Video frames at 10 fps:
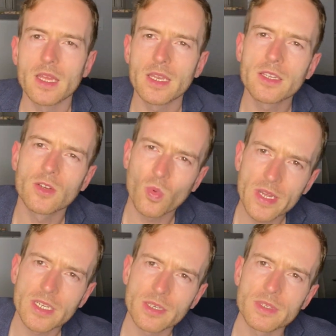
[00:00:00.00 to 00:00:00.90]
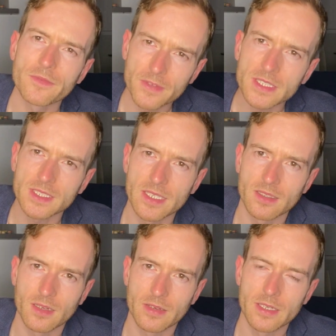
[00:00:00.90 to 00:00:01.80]
And in a way, it can be
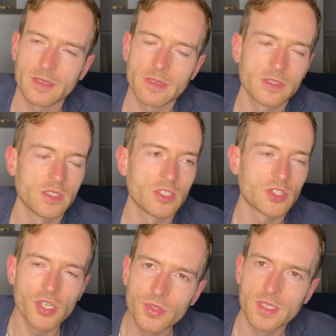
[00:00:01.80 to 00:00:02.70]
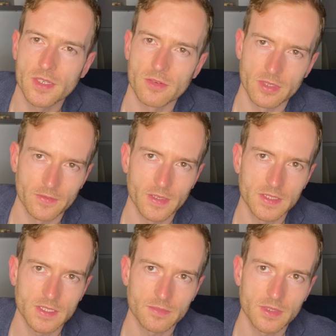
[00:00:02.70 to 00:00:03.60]
fixated on and, and, and too determined to
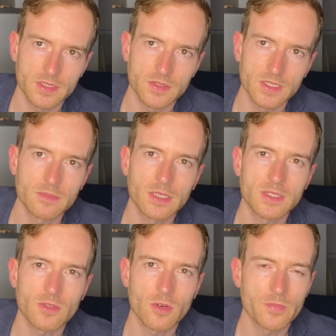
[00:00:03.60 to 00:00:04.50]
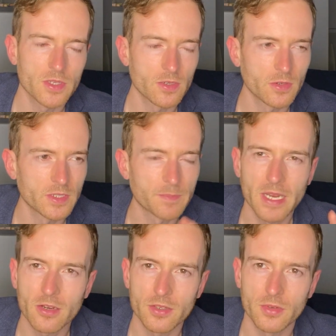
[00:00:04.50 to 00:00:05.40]
find something. So sometimes Scorpio is
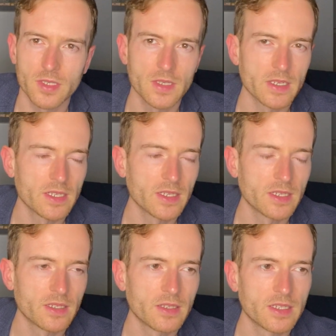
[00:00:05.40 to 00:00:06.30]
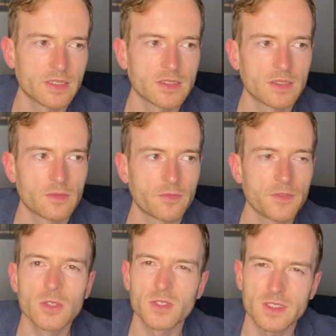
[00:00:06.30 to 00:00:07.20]
paranoid and it, it, it
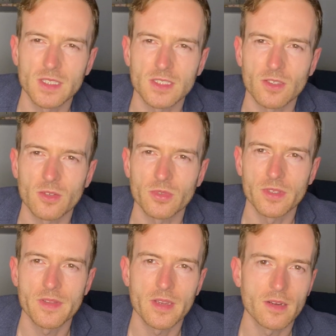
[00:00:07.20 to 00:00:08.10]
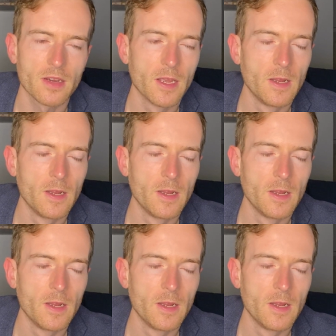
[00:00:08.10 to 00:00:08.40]
feels things that aren't really there.